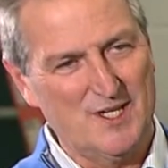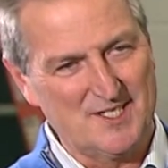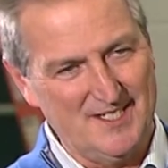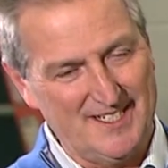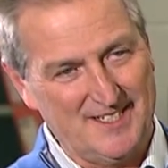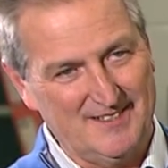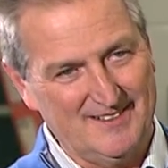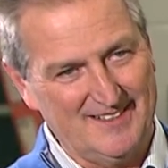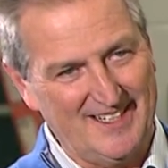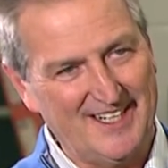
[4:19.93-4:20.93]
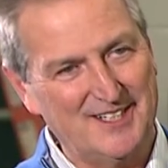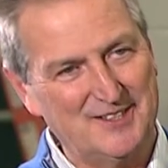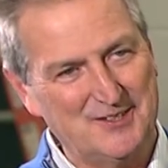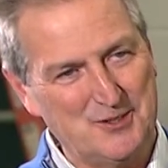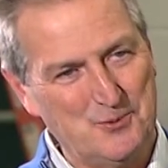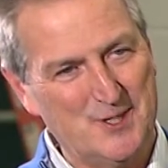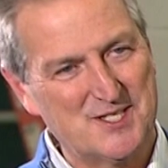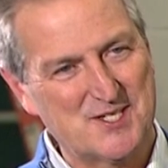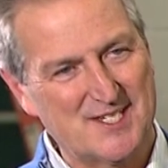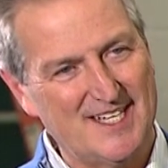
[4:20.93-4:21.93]
Westlake and yeah. you
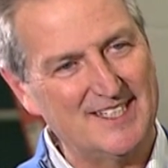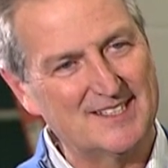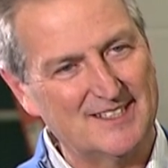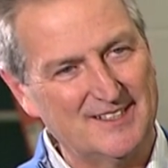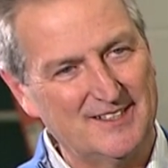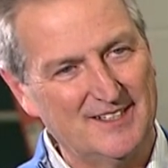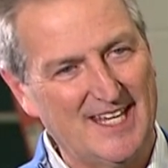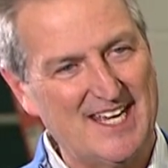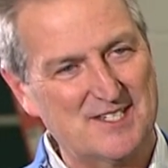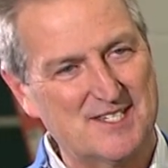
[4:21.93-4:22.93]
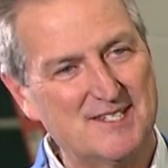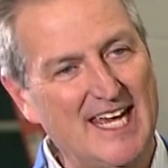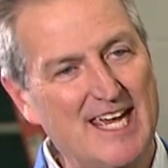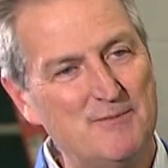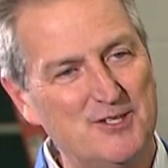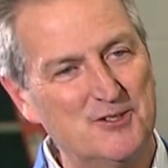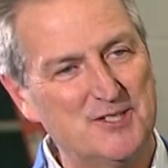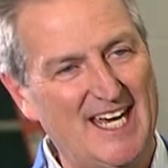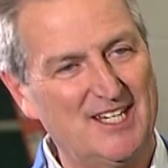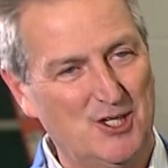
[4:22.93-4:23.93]
win state in the last game that your
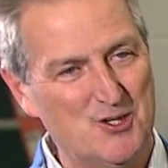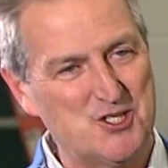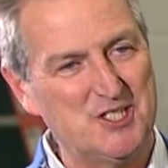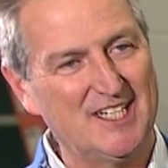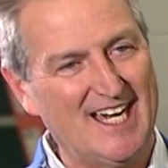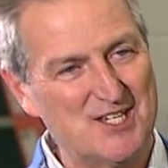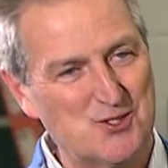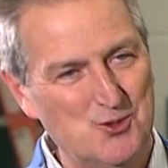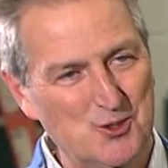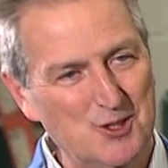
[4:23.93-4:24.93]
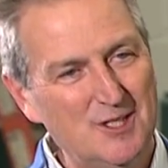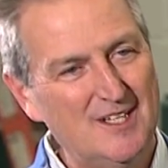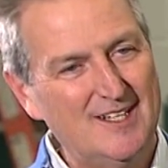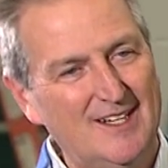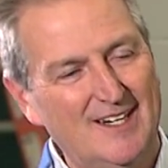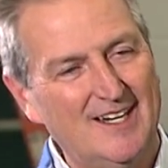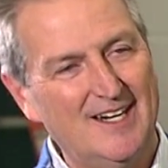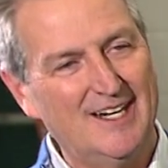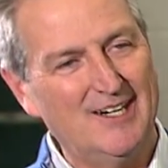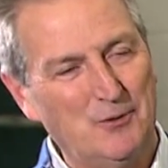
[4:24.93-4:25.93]
dad coached you in high school.
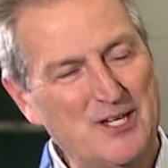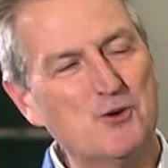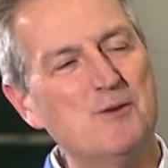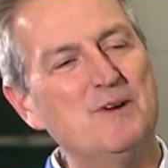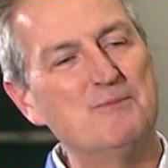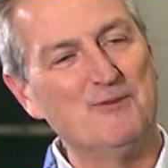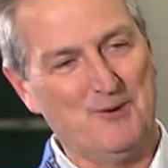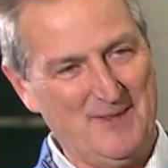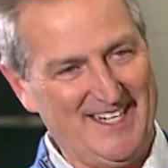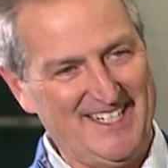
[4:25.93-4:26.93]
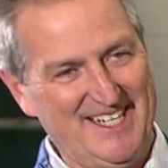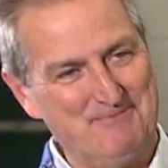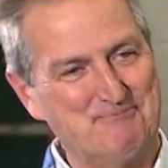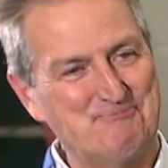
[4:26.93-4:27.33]
Uh, what do you remember from that game?